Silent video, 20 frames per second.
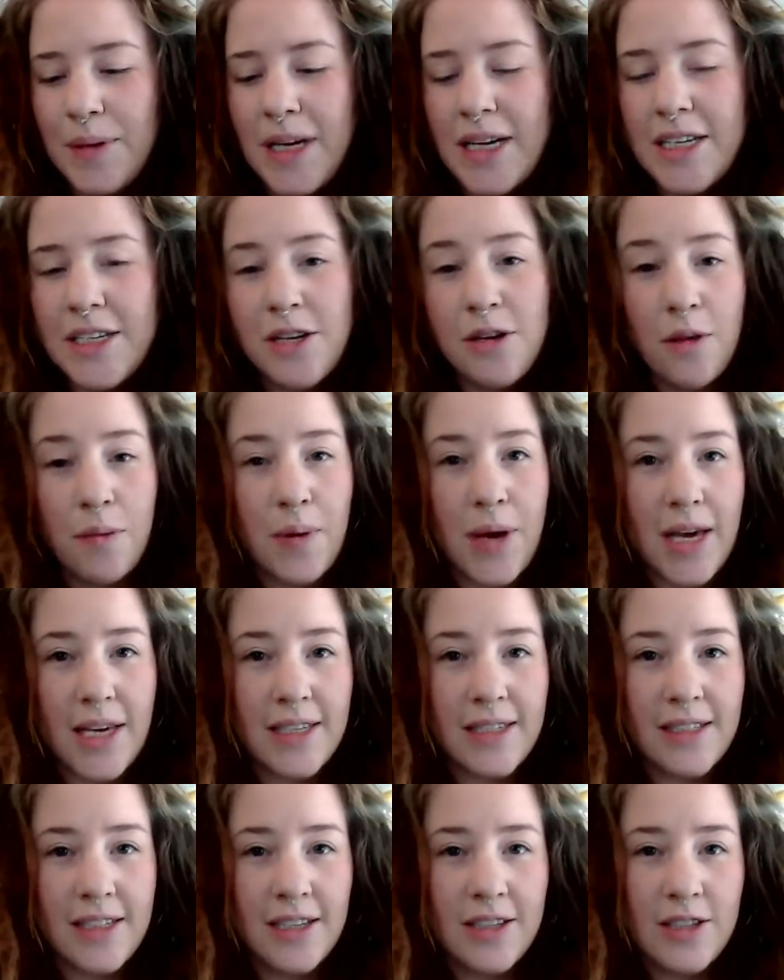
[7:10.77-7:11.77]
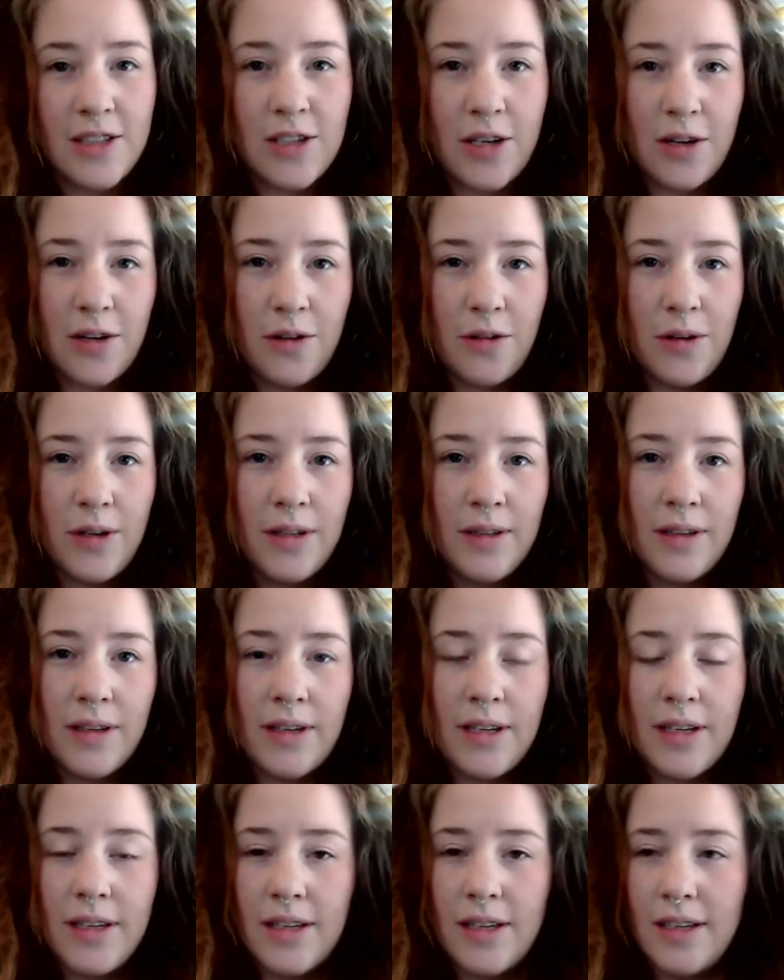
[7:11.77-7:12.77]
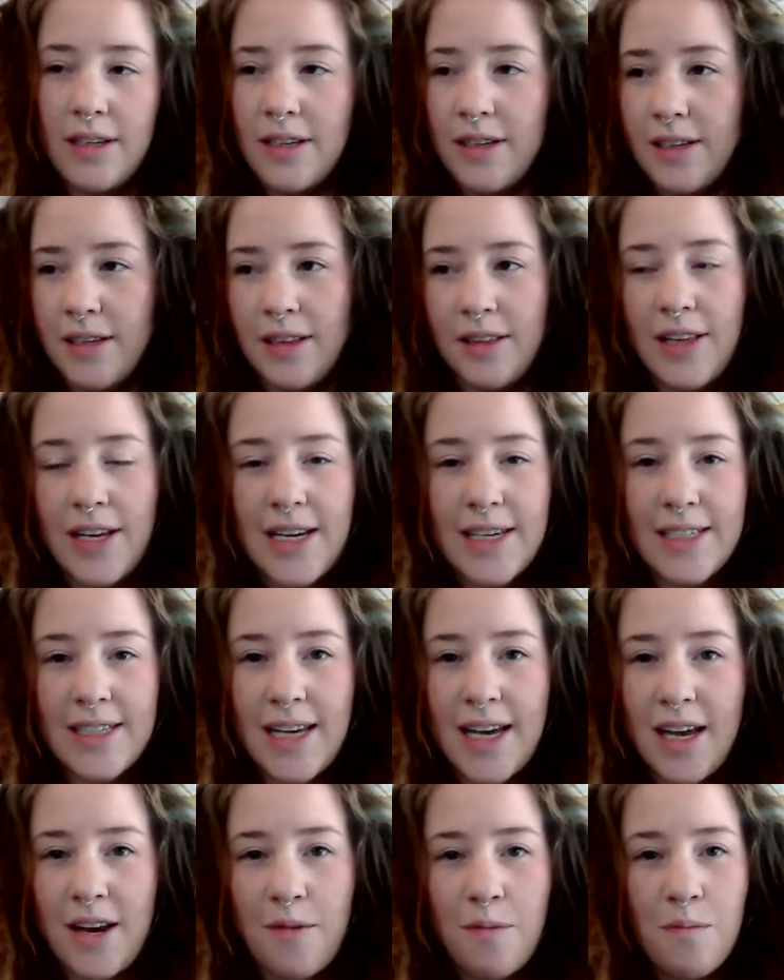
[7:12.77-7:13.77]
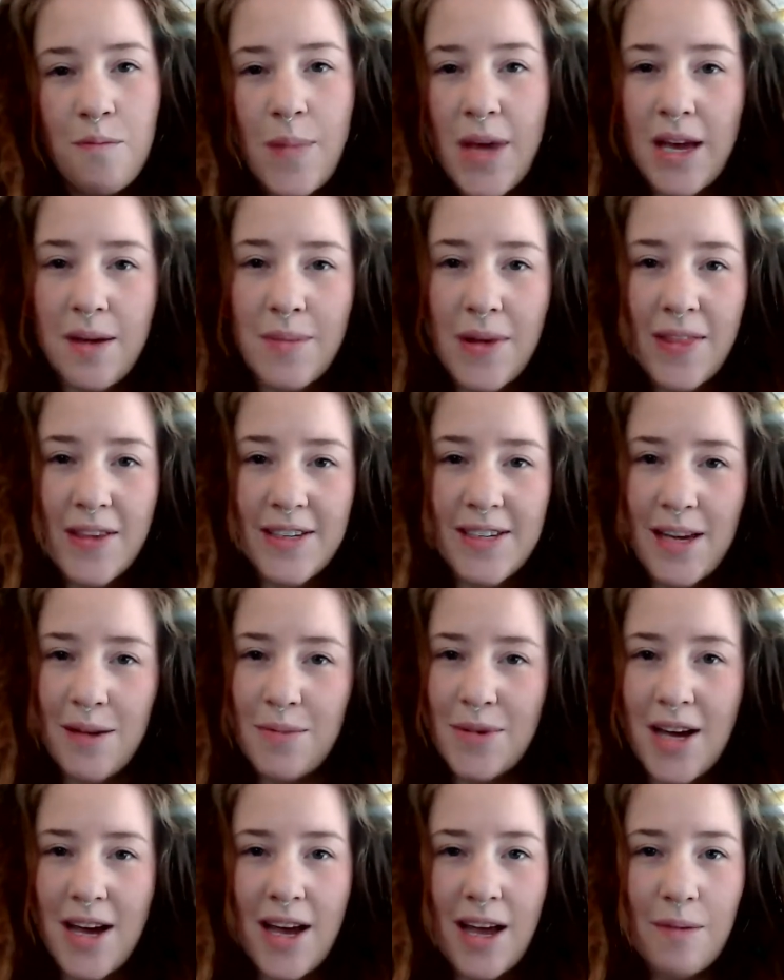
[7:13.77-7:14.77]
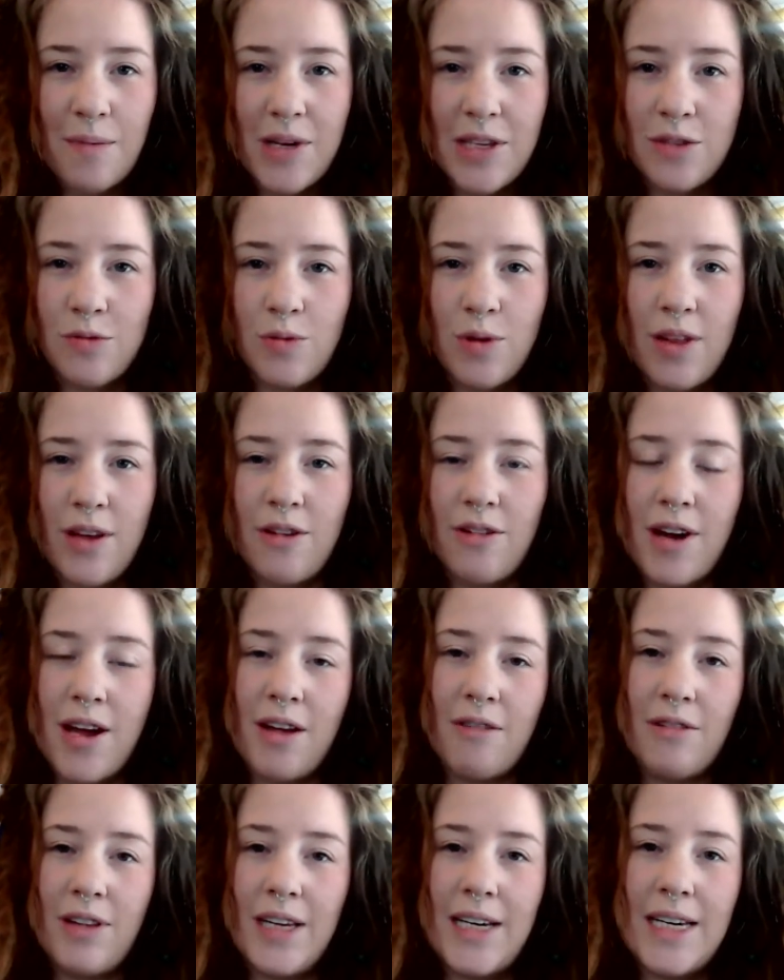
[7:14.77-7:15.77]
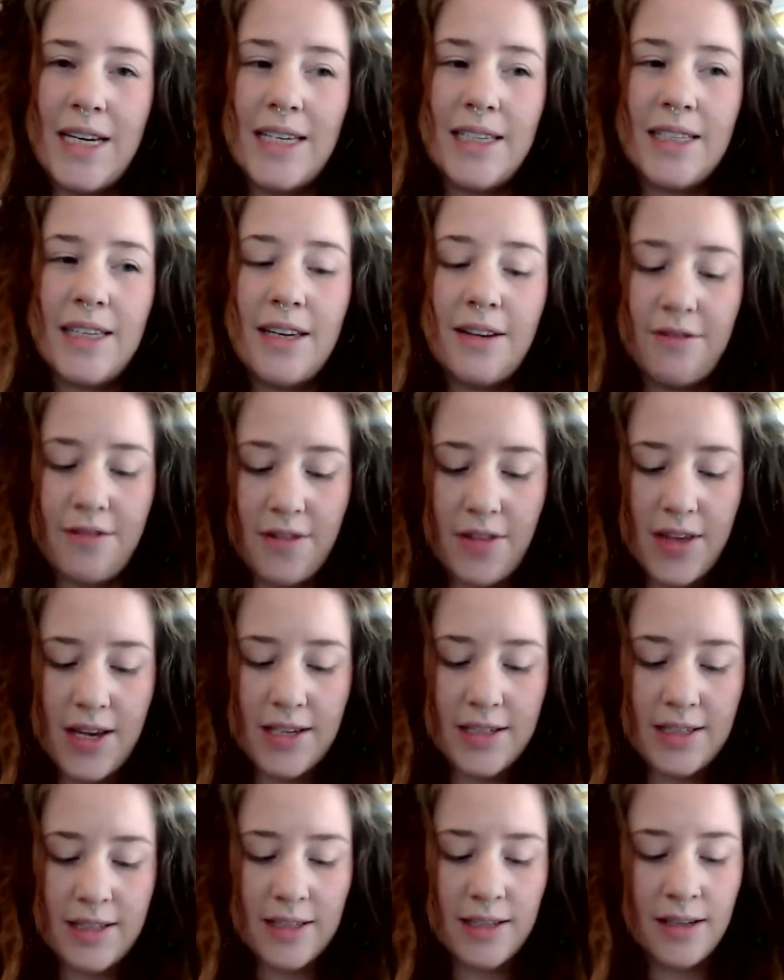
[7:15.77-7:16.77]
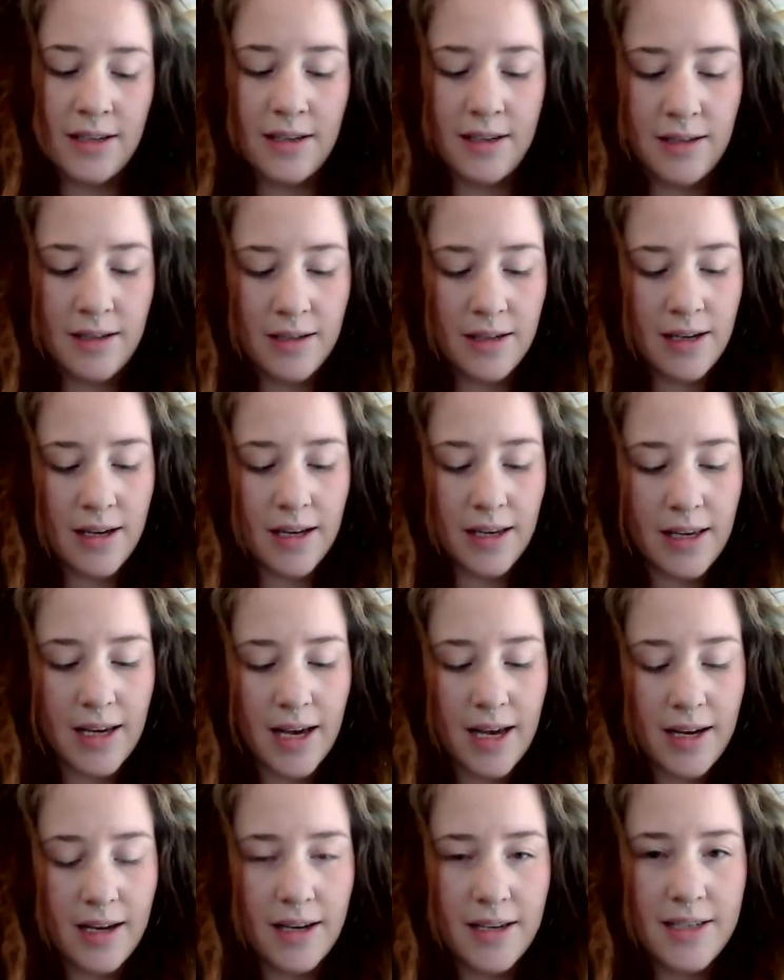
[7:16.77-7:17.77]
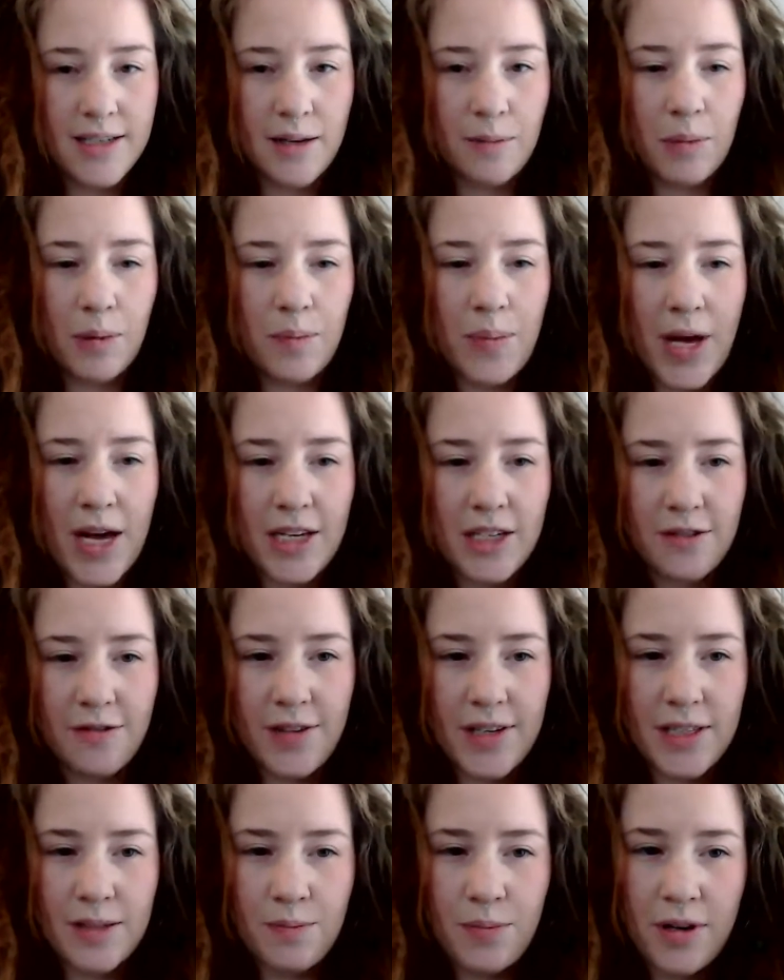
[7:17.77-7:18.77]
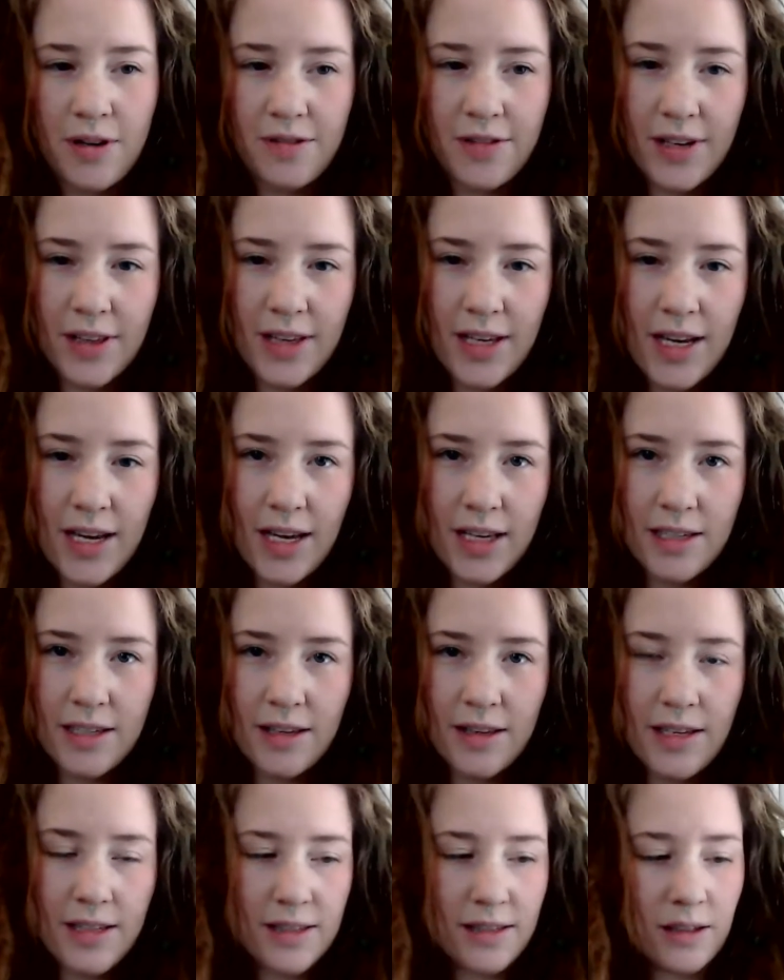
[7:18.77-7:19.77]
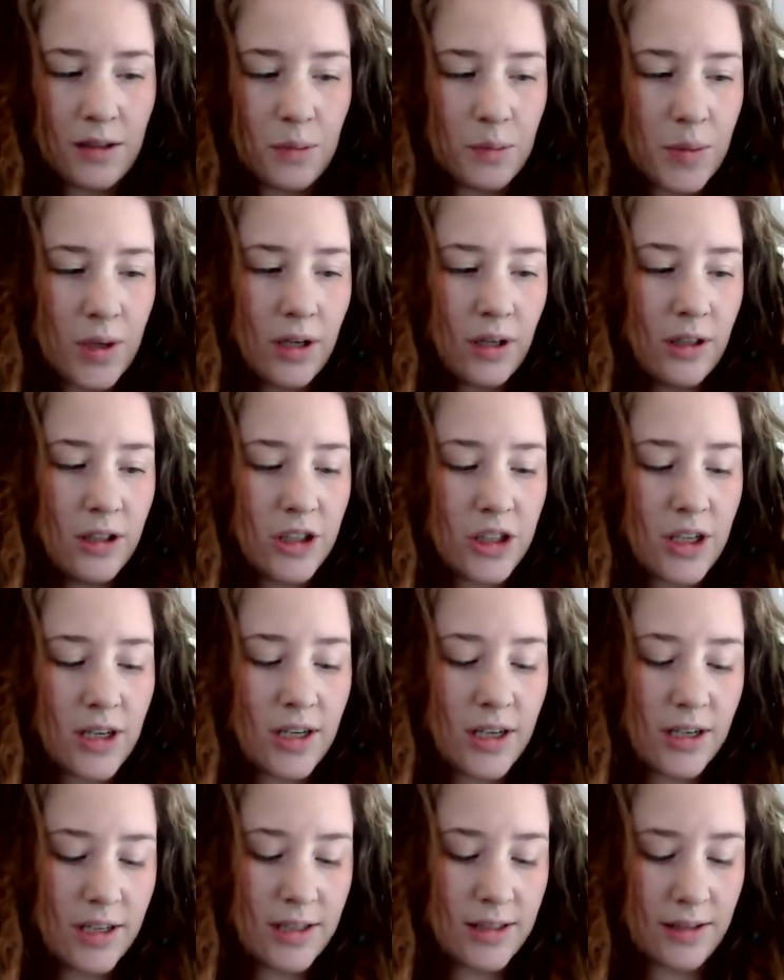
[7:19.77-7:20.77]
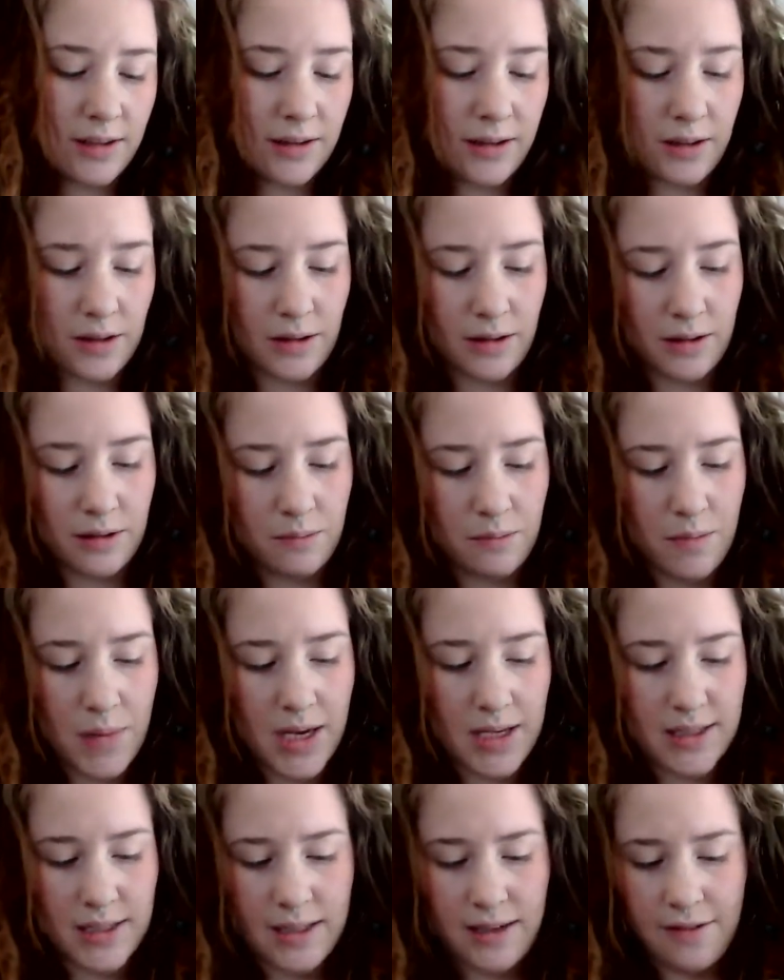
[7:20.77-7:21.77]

Toothpaste. So, like I said, make them at the same time. It's really great, really easy. For this, again, a double batch fits perfectly into these little ball jars, a little mason.